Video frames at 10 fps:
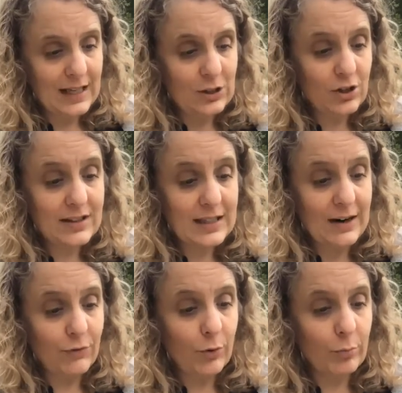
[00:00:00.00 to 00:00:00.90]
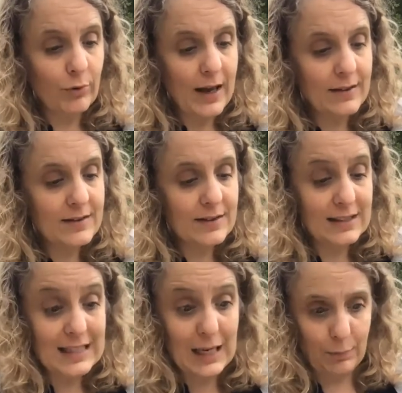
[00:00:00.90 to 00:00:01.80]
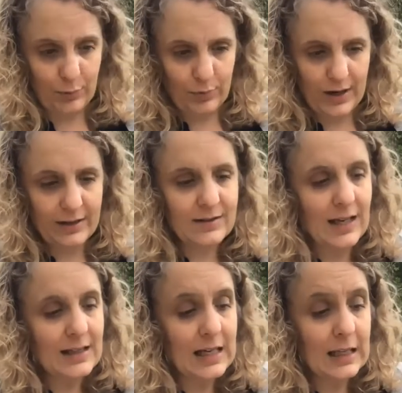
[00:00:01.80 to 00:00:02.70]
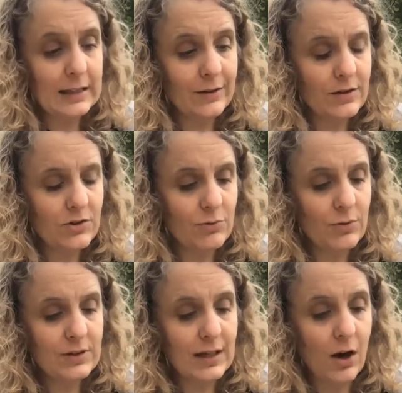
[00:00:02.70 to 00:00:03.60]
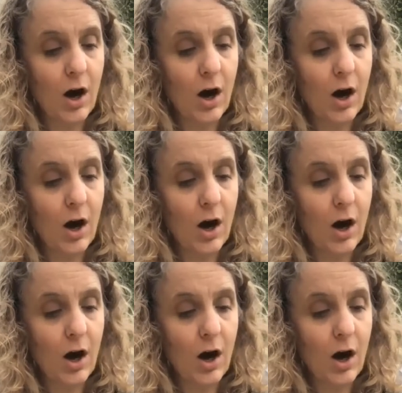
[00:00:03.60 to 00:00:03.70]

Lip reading: He took several breaths, deep breaths, and then he cleared his throat and said,